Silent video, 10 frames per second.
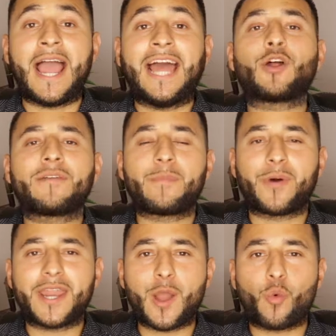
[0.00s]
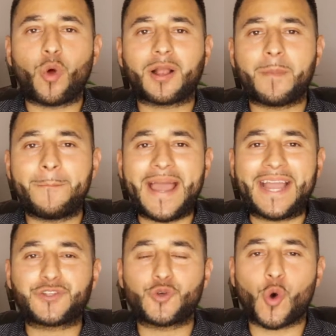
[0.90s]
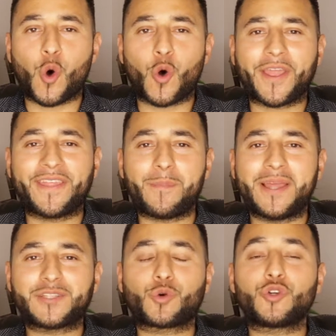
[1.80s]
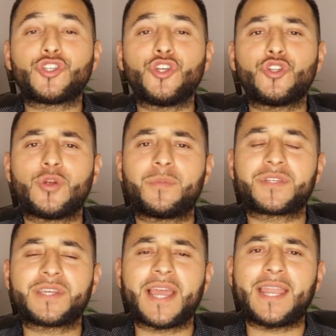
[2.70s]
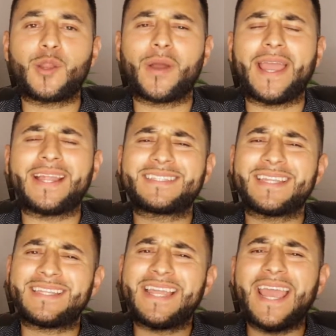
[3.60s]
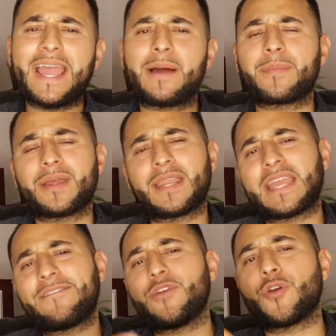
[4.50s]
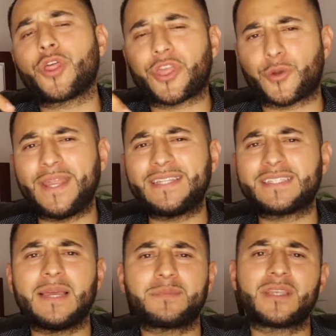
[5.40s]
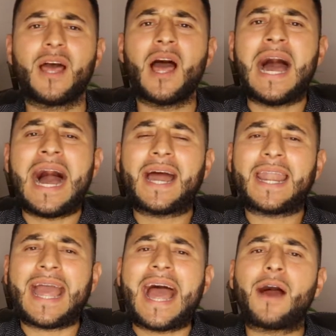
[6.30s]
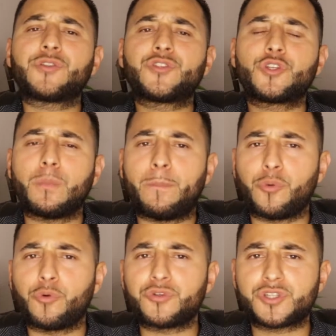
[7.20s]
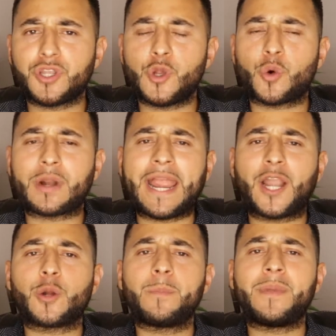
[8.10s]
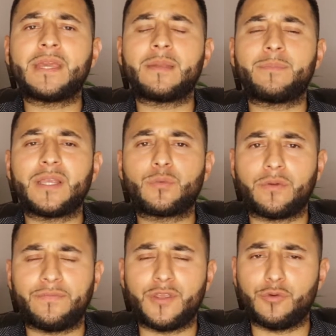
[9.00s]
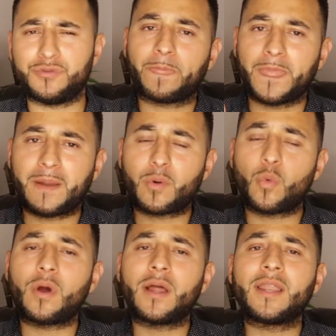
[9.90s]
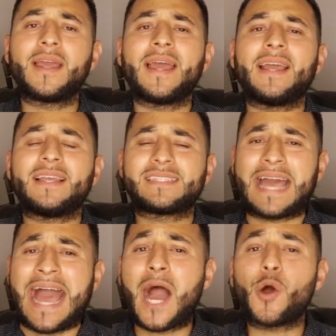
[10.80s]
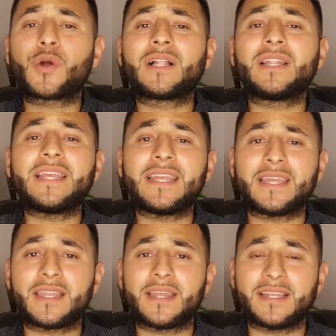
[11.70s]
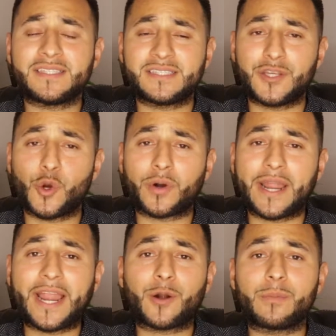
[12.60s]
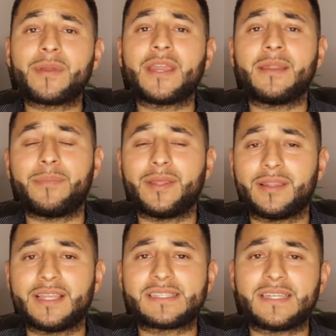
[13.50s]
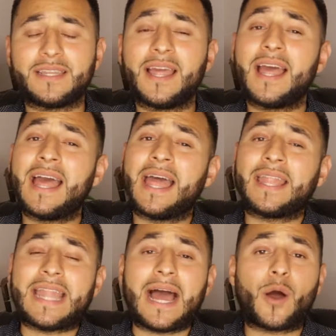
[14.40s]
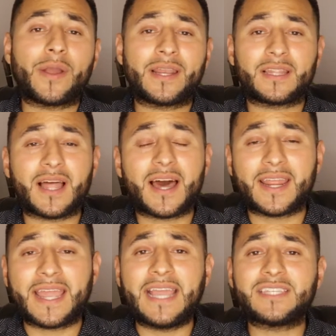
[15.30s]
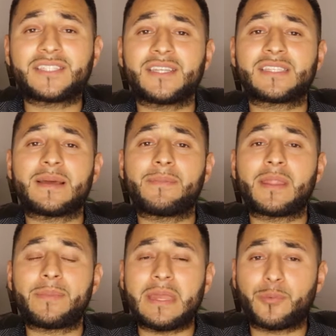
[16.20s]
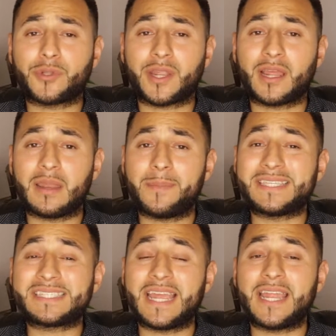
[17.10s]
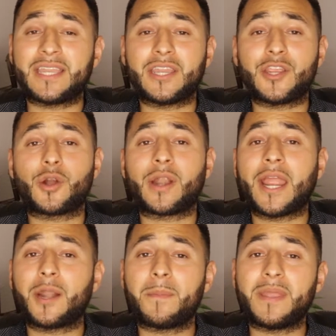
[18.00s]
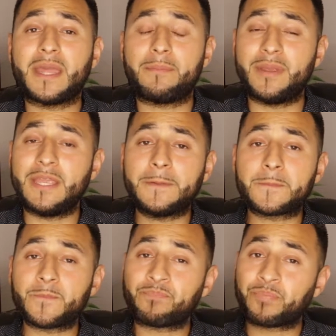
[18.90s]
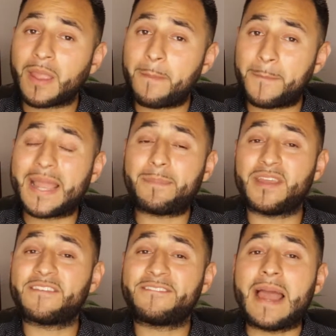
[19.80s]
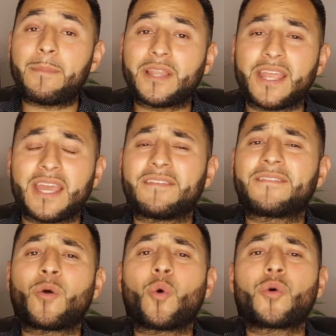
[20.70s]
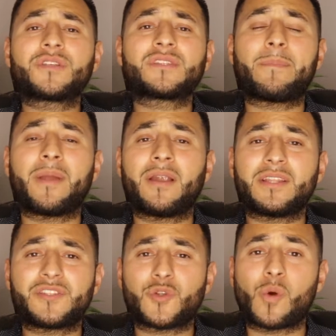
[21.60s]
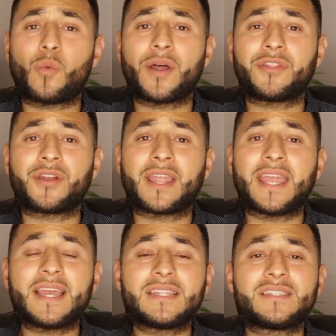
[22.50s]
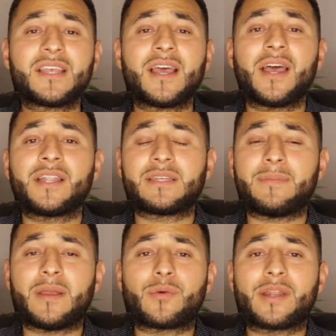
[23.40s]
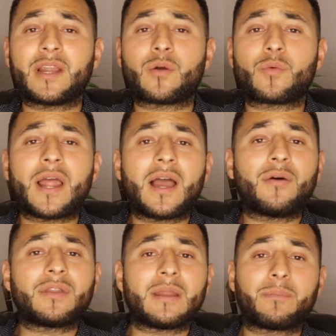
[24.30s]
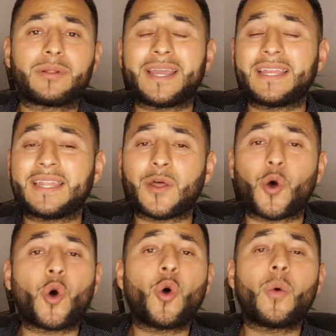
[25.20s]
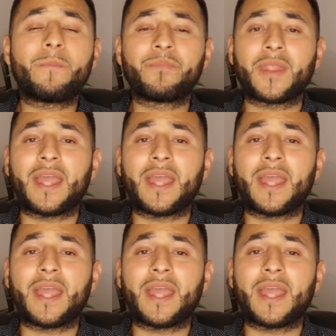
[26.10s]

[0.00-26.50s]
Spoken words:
Hello everybody and welcome back to Jorge the Mentor's YouTube channel, and today I'm going to give you 3 tips on how to boost your Airbnb reviews. Number 1 is how clean is your Airbnb listing. Now, in a lot of cases, some of the people that are going to be staying in your Airbnb might be a family, and of course the parents don't want their kids to be running around and playing in the home,